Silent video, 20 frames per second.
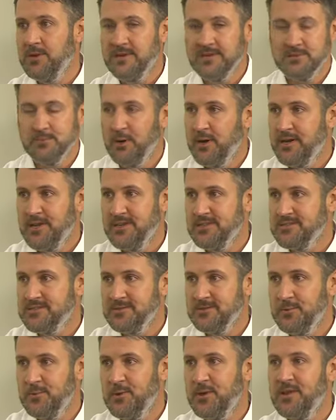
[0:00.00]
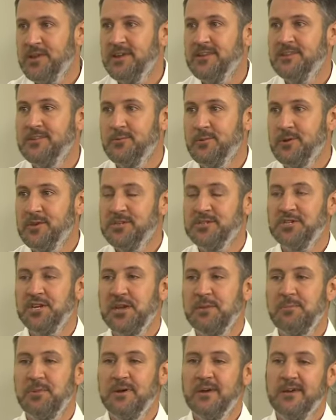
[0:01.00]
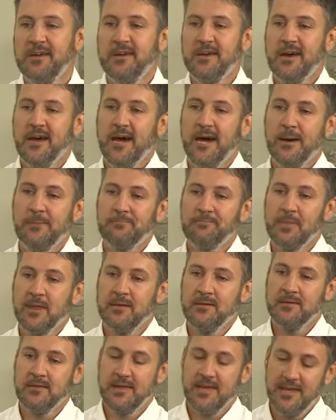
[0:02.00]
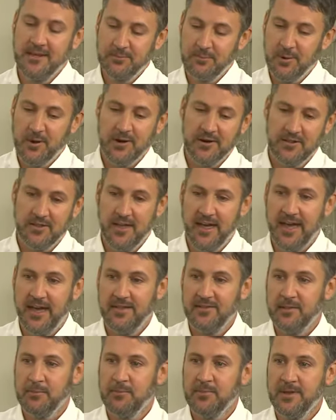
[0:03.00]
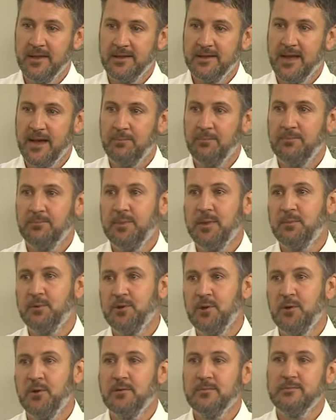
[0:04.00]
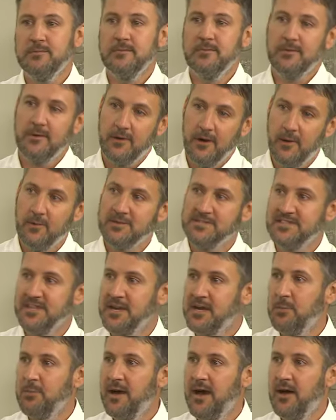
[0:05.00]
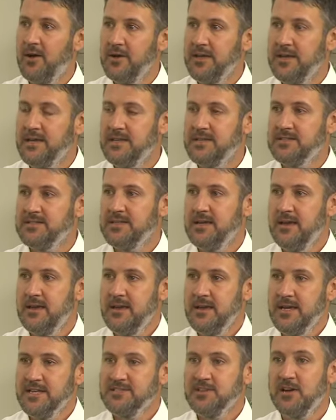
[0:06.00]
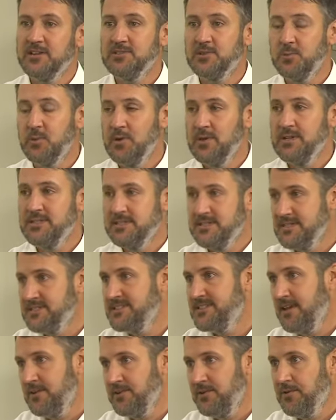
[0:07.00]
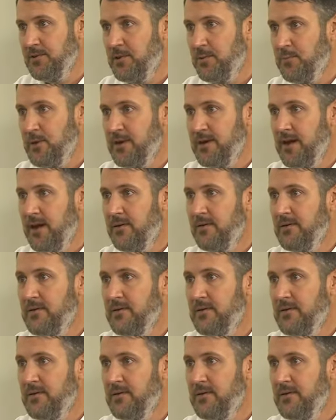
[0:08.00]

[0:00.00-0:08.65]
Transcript: money is really, really cheap. The hidden part of that people don't always think about is it's also really easy to sell your home right now.